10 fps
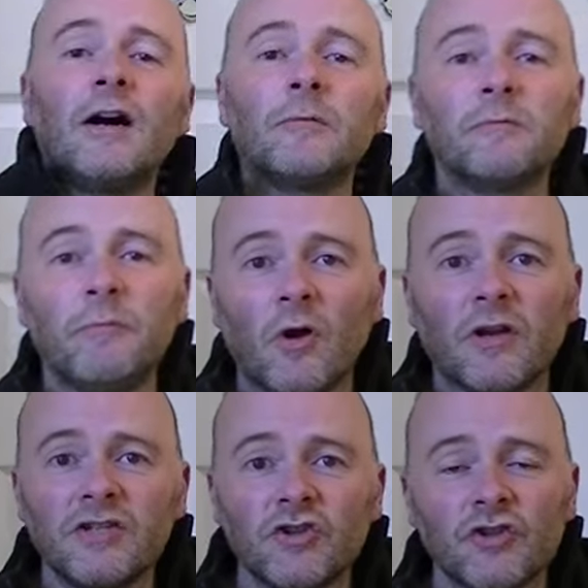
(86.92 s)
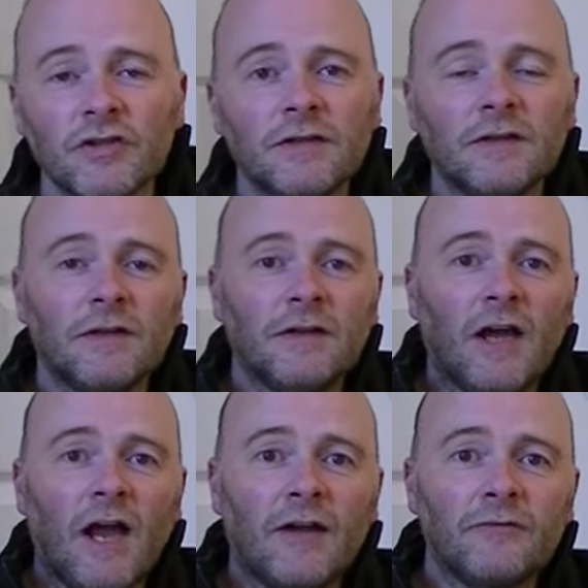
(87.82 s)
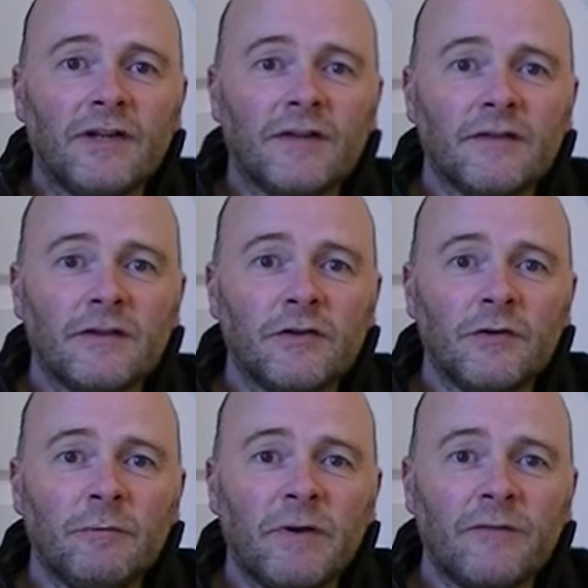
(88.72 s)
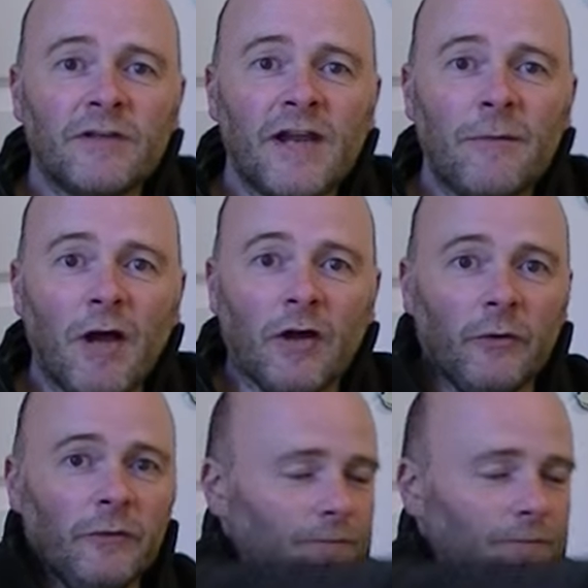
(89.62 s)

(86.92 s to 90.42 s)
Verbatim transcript: up and polished and ready to do a bit of a demo.